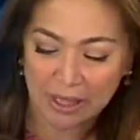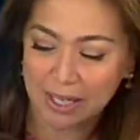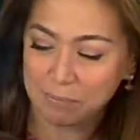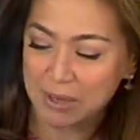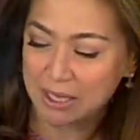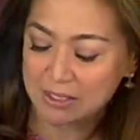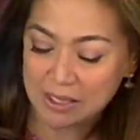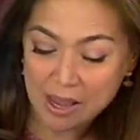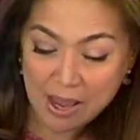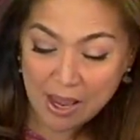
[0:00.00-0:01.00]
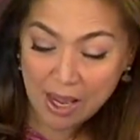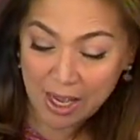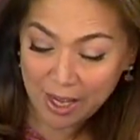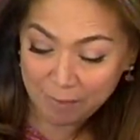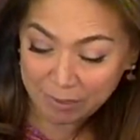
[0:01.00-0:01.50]
that, because
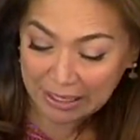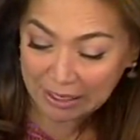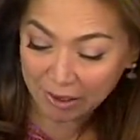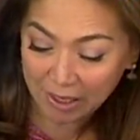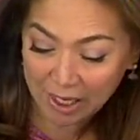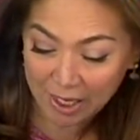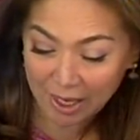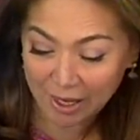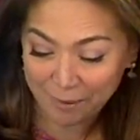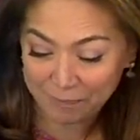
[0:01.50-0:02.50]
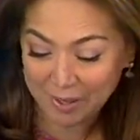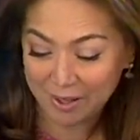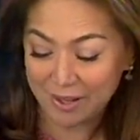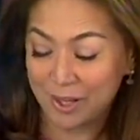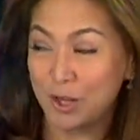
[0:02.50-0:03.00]
um, clearly, um,
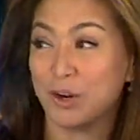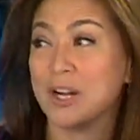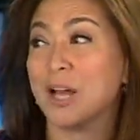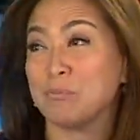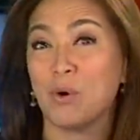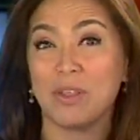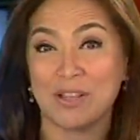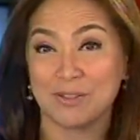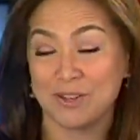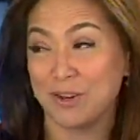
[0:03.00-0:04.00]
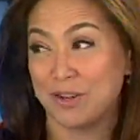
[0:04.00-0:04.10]
you're not more than you're